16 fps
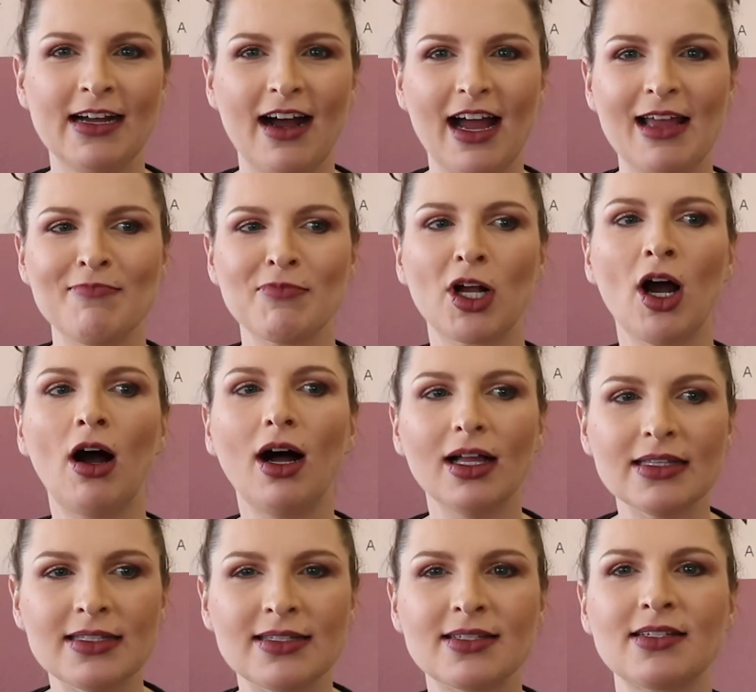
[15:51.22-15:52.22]
I'm
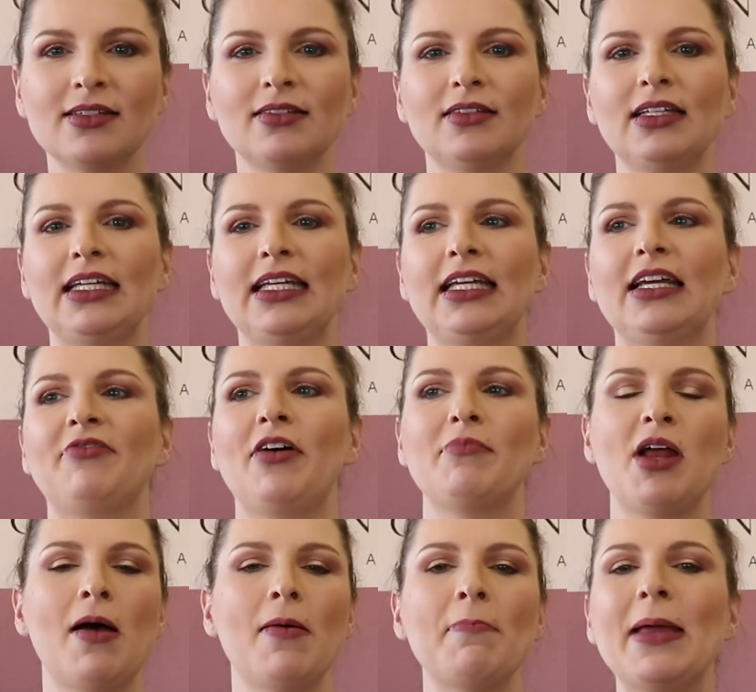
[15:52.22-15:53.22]
constantly, if I'm
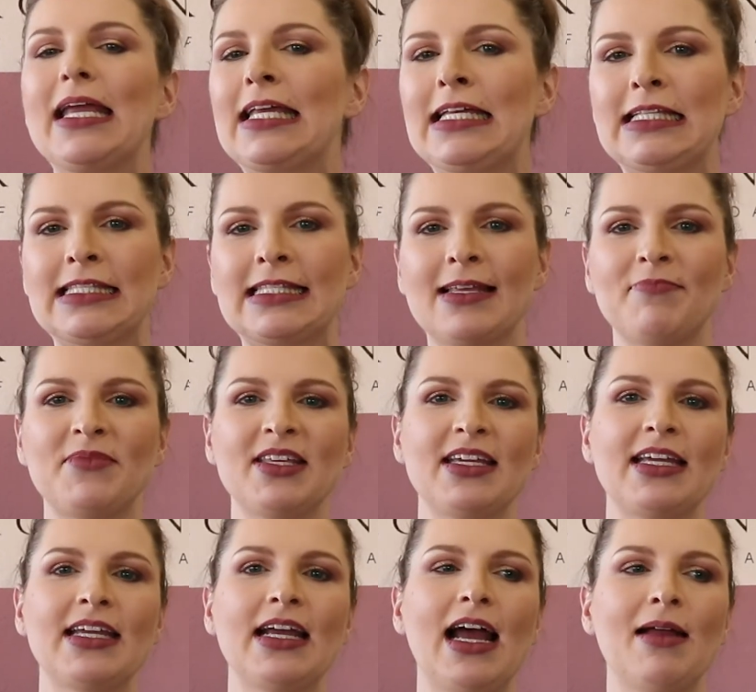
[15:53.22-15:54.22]
not making
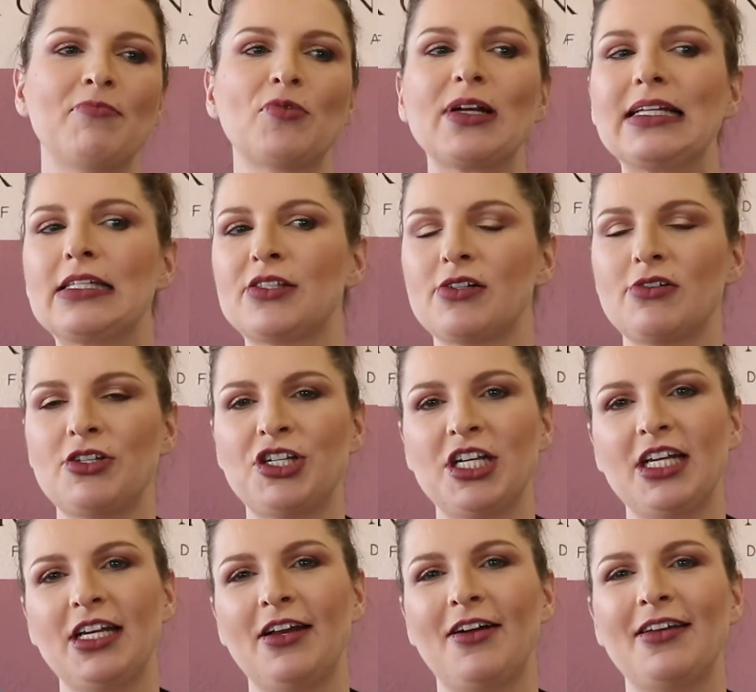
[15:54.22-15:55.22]
something, I'm
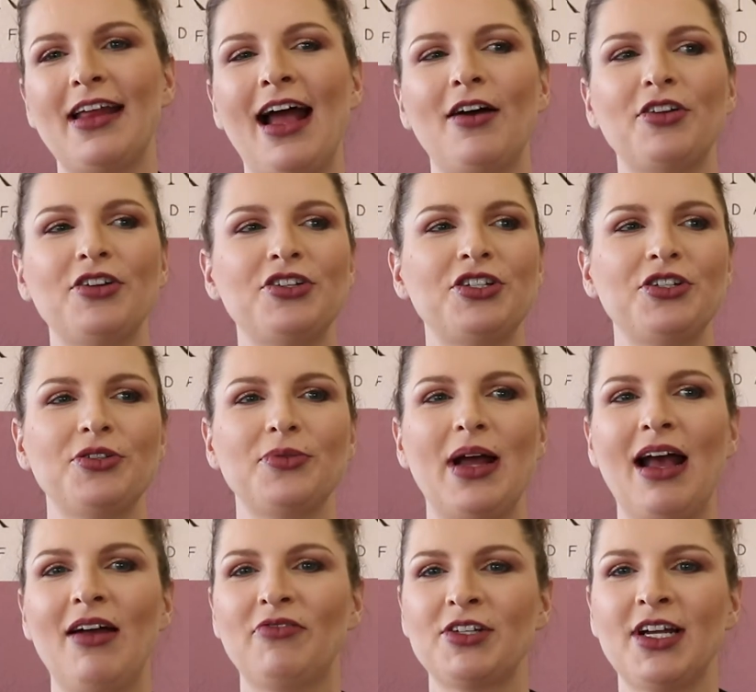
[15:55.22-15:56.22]
researching on how to do
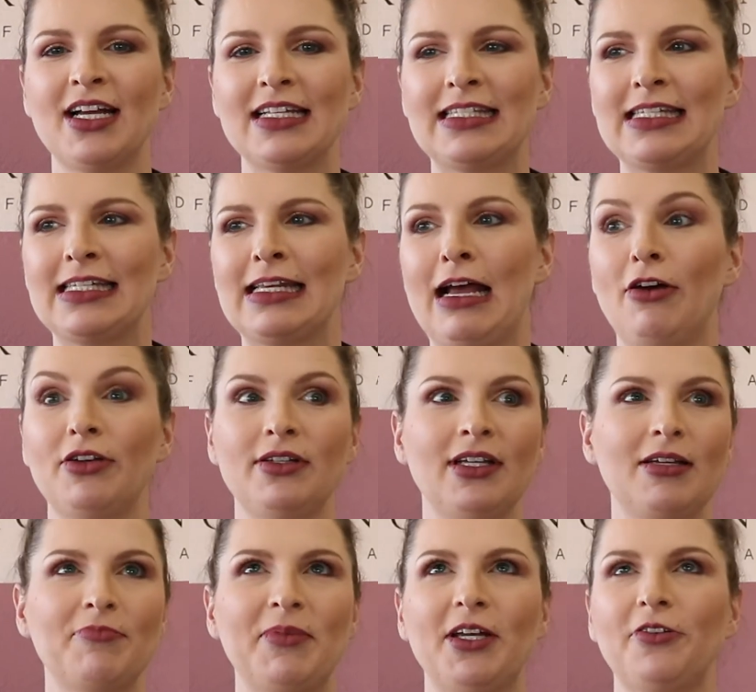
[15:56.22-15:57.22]
advertising, how to
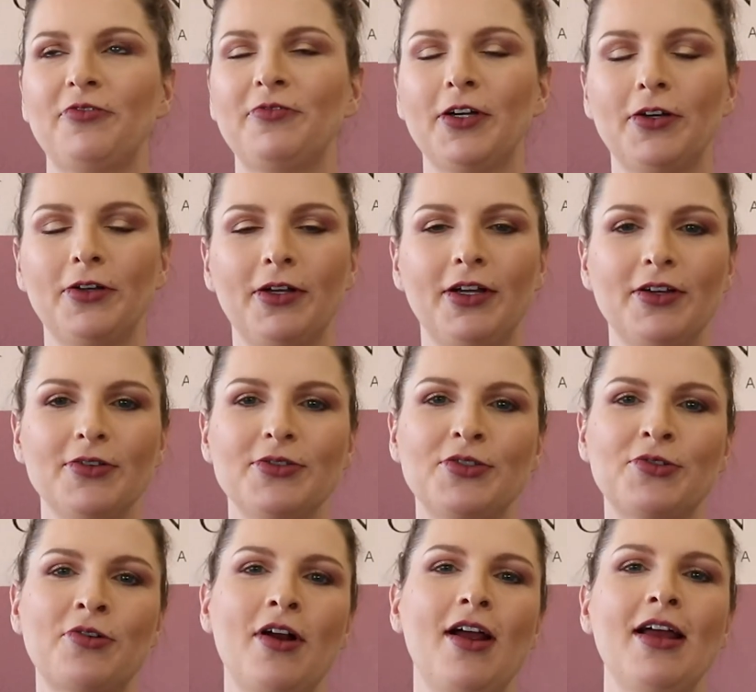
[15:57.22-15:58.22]
take better photos,
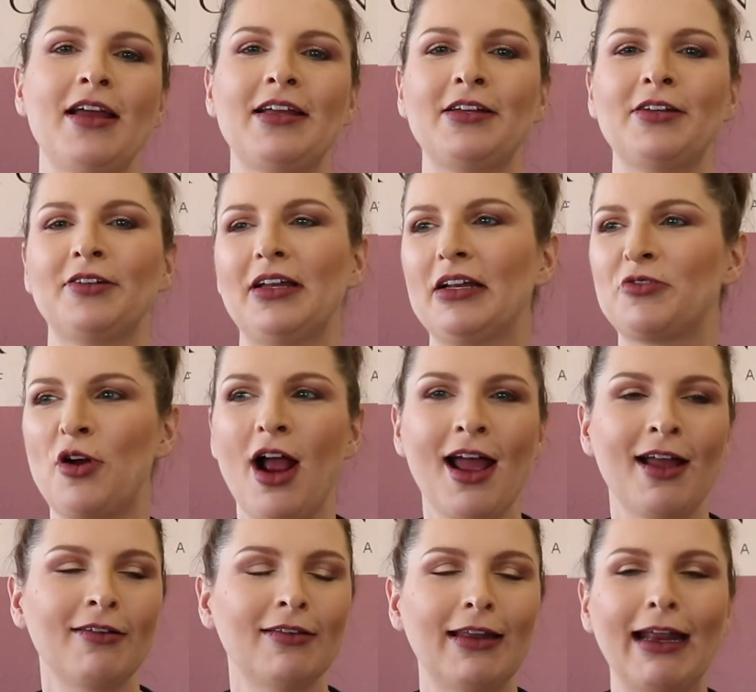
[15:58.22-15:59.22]

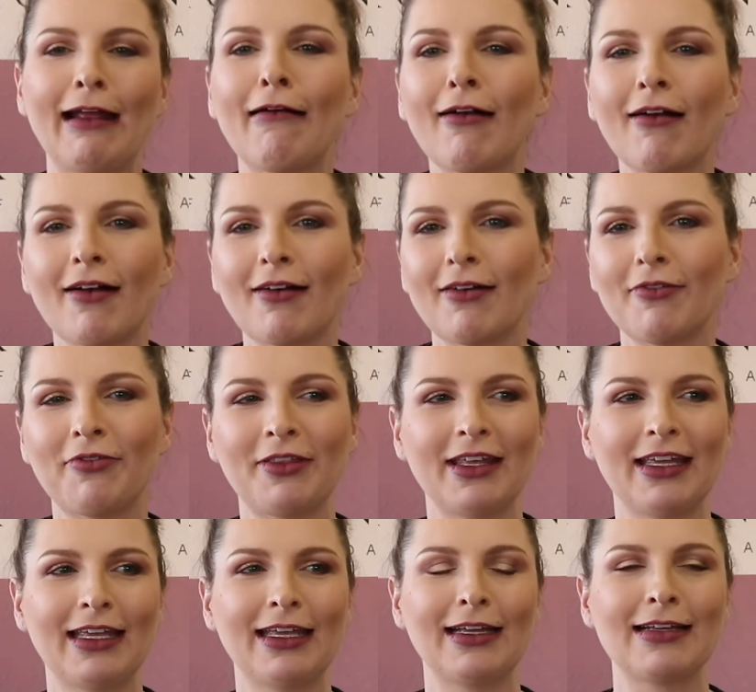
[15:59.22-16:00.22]
trial and error of
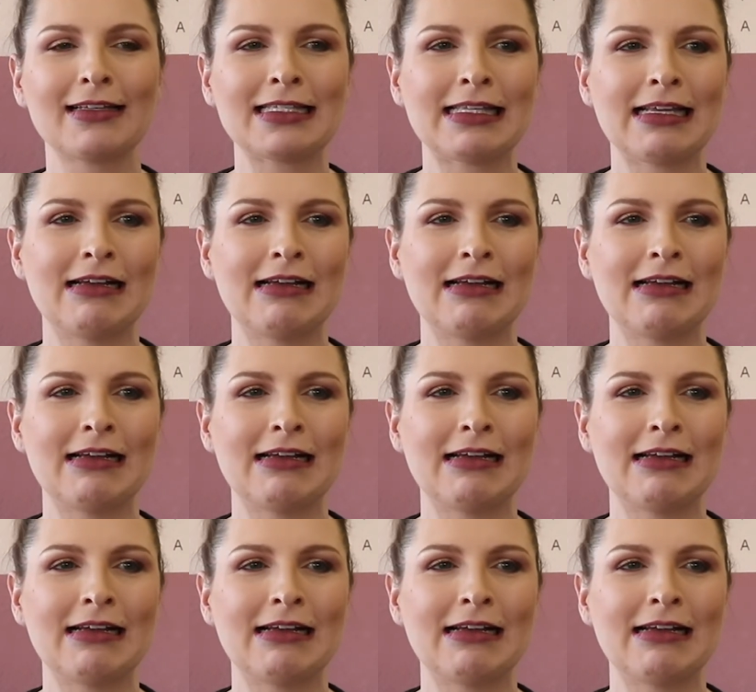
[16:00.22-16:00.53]
things,